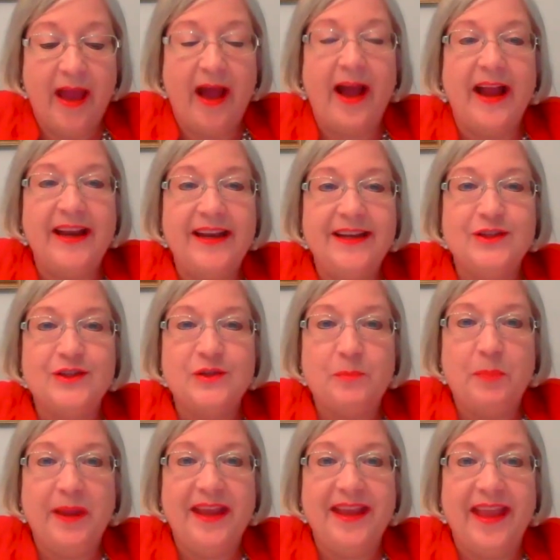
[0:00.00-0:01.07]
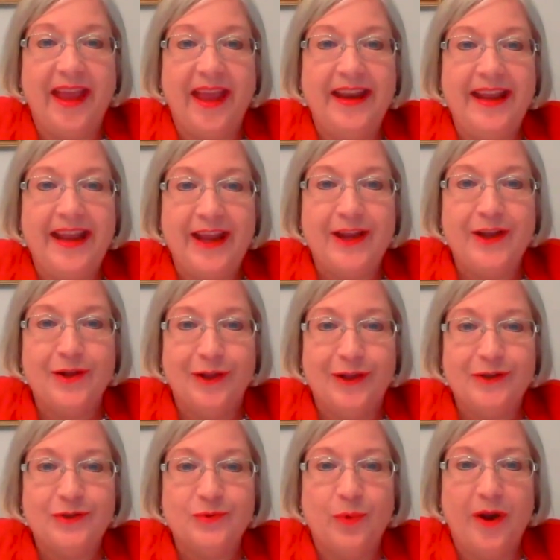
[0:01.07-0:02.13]
I didn't speak any
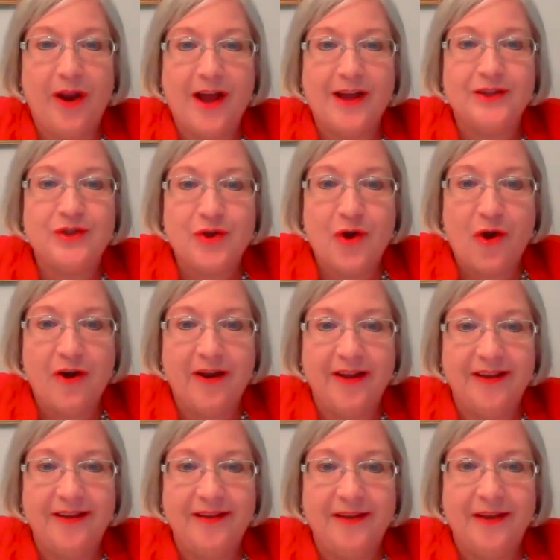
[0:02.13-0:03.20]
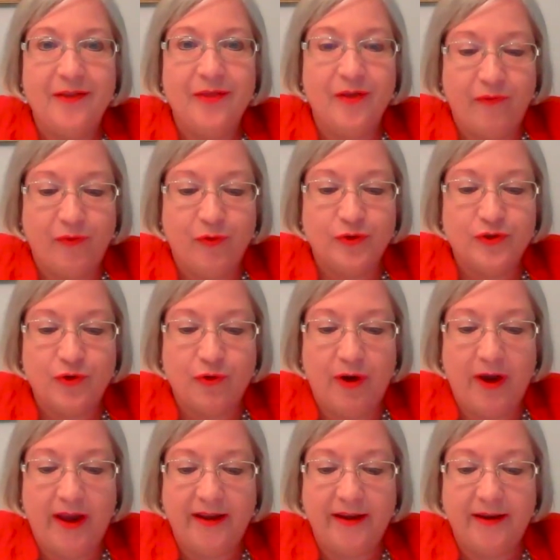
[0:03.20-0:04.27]
English when I started the first
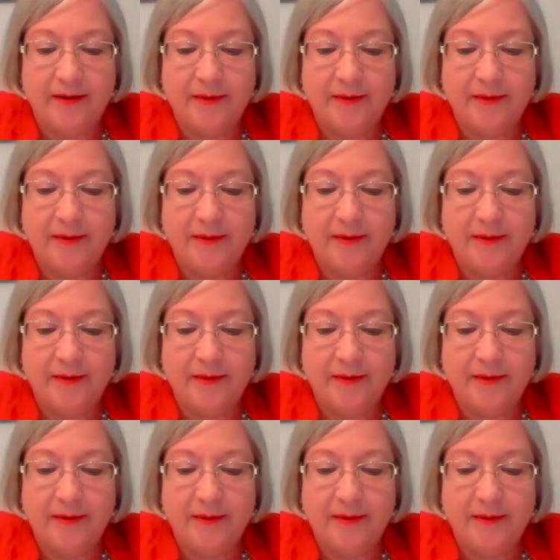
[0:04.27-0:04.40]
grade.